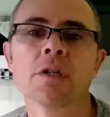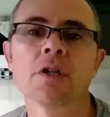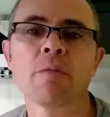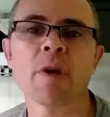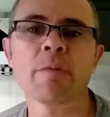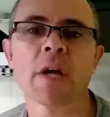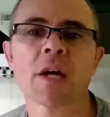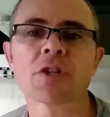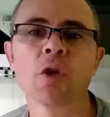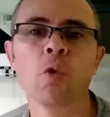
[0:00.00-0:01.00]
So you may be
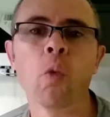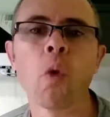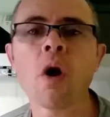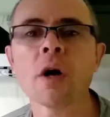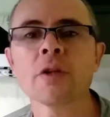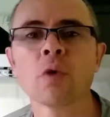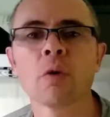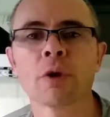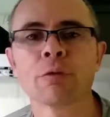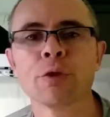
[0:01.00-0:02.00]
asking, why do I
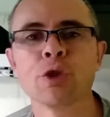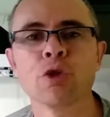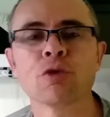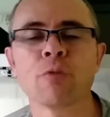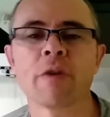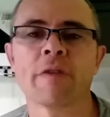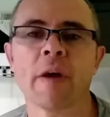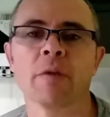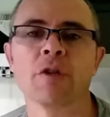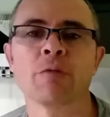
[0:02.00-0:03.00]
want to reduce my
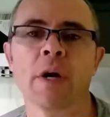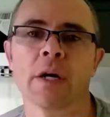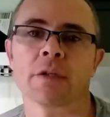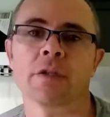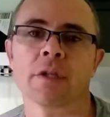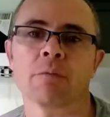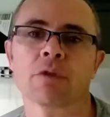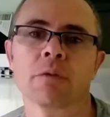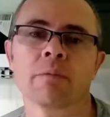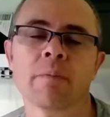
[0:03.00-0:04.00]
family's power
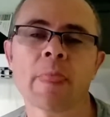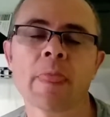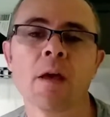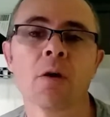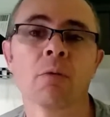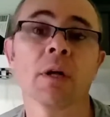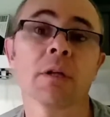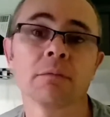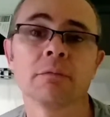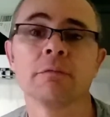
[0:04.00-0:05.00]
consumption?
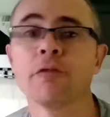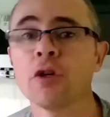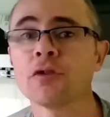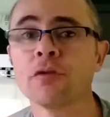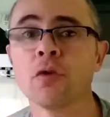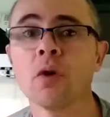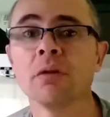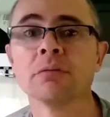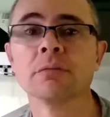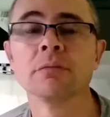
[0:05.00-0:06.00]
Well, first of all,
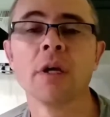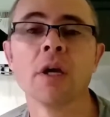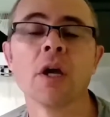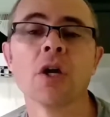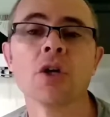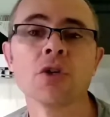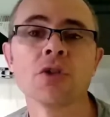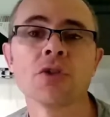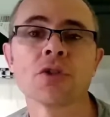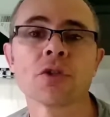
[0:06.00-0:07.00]

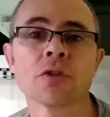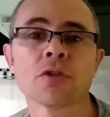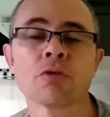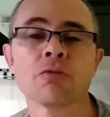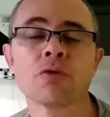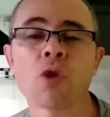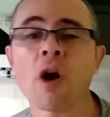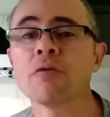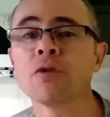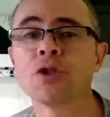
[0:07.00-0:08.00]
is to
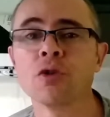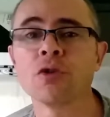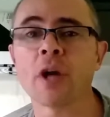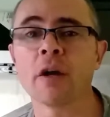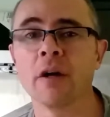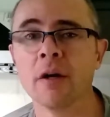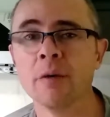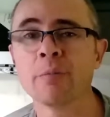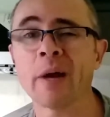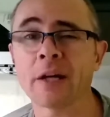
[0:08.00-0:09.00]
try and reduce our
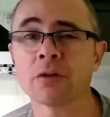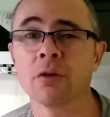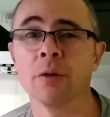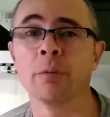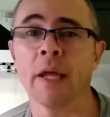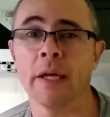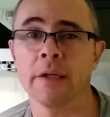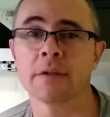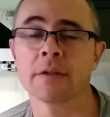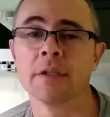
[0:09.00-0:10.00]
impact on the planet.
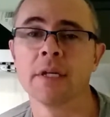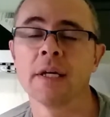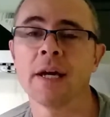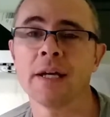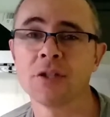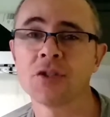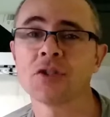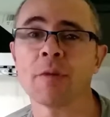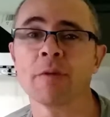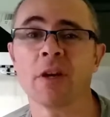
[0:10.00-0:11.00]
And this is
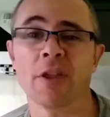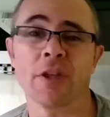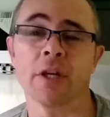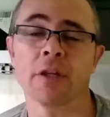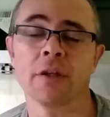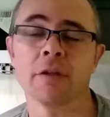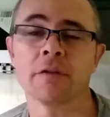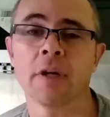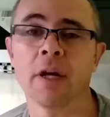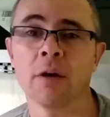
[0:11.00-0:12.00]
something I think
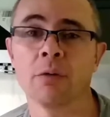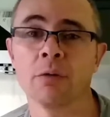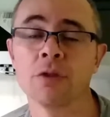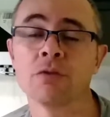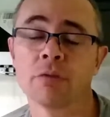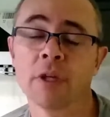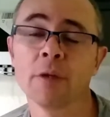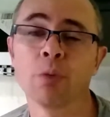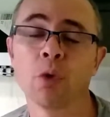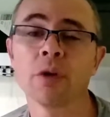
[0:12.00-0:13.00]
that is really
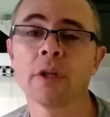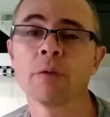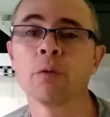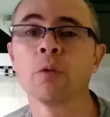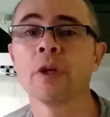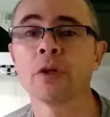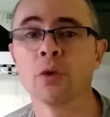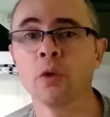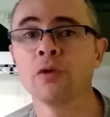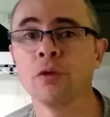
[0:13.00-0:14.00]
important and we can
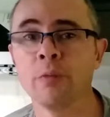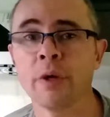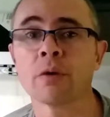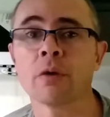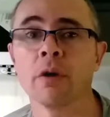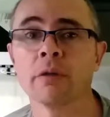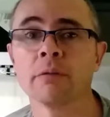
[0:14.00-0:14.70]
all do better on.